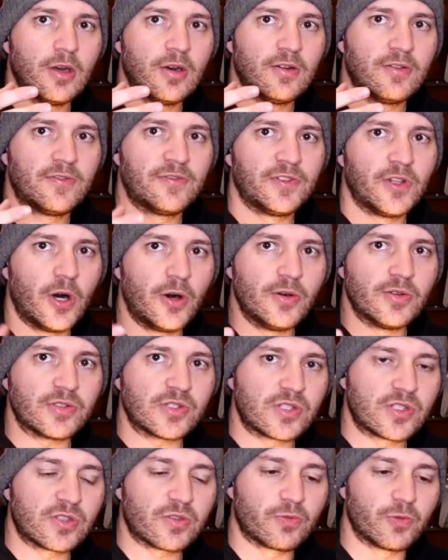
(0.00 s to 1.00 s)

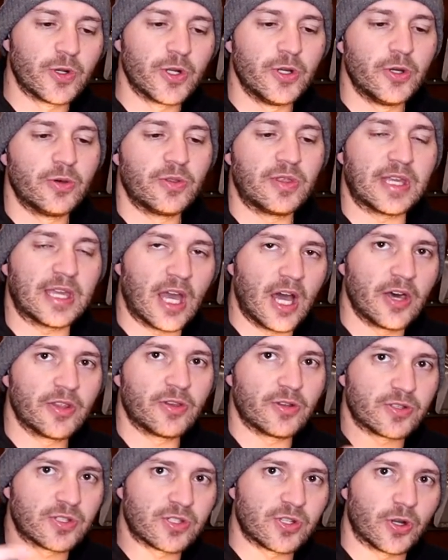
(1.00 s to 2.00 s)
flows through the
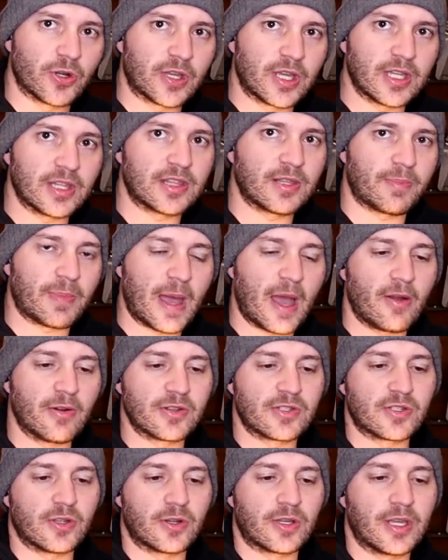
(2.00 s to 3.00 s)
other circuit, the power
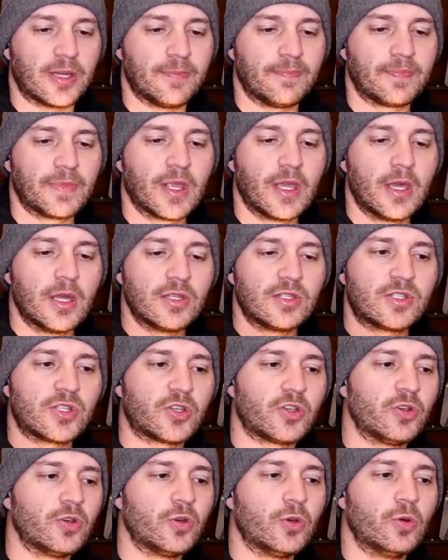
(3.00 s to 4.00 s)
circuit,
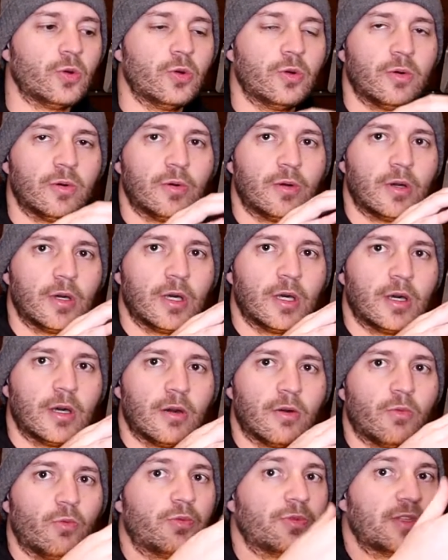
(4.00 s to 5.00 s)
to
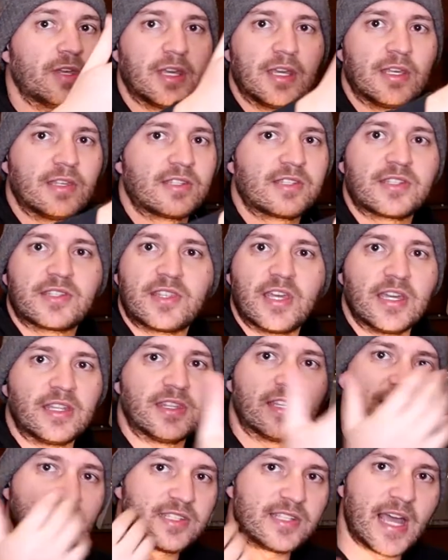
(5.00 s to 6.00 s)
the thing
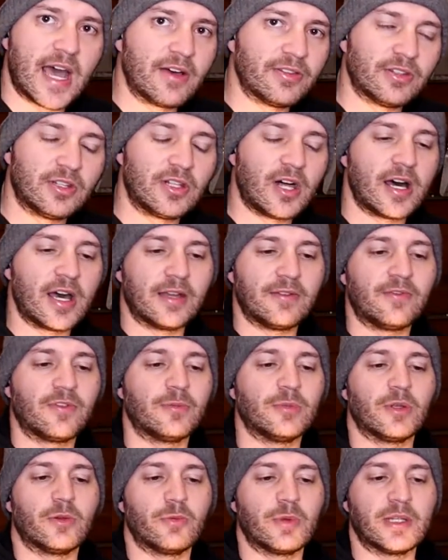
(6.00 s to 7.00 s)
that's down the line
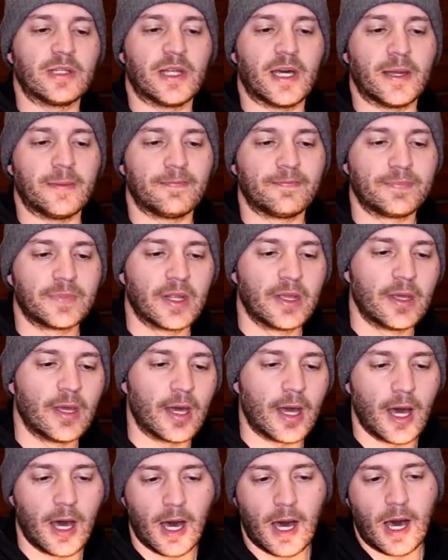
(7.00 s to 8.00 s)
from the relay.
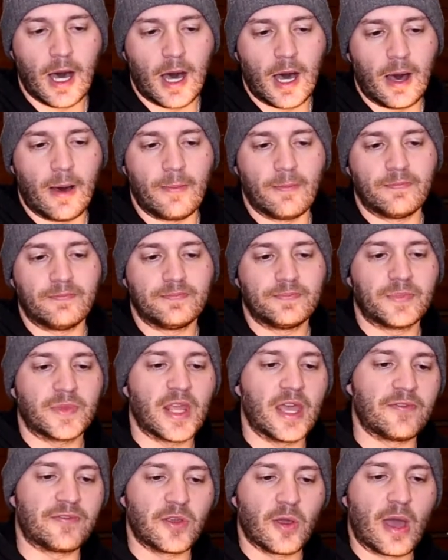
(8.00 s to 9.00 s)

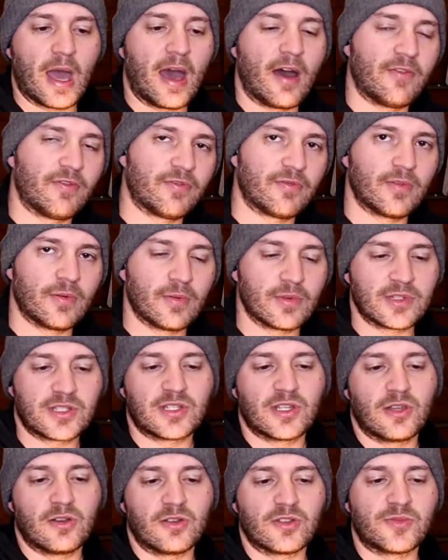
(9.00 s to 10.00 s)
If you have,
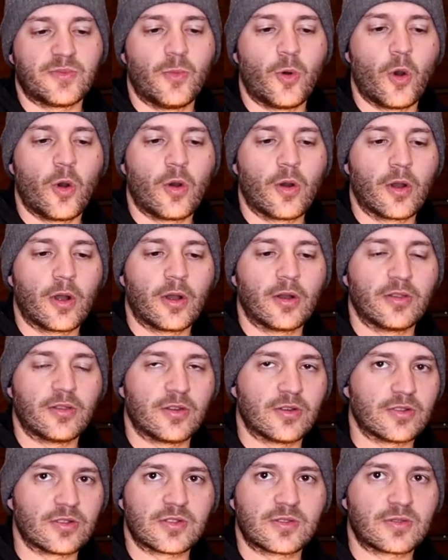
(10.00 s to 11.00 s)
so
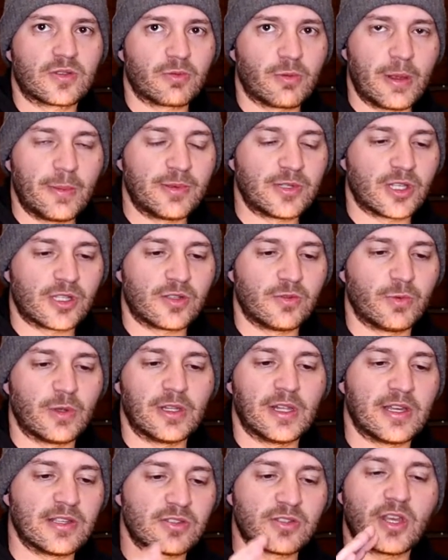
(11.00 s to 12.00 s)
there's three position
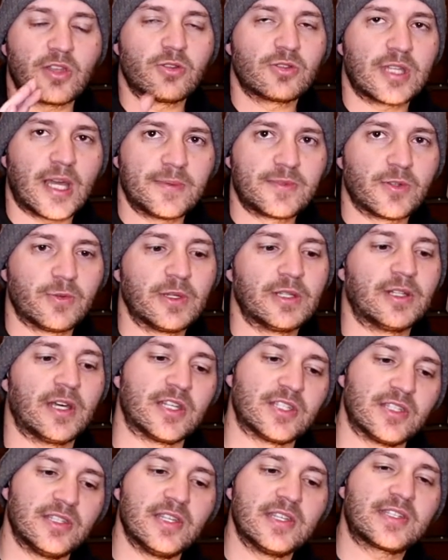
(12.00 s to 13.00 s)
relays, there's other types of
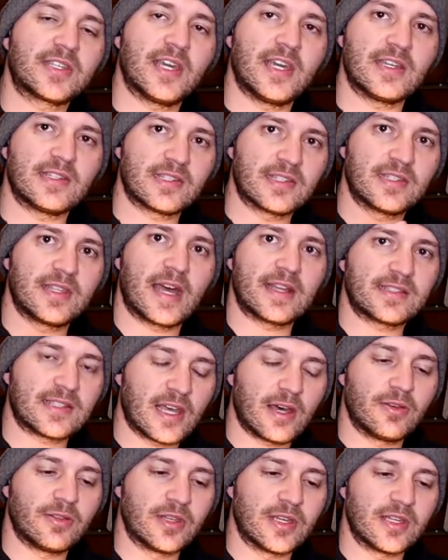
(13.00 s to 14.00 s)
relays. In this case, that's
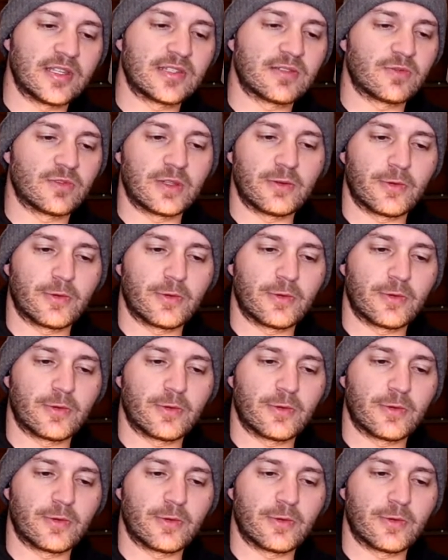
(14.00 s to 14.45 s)
how these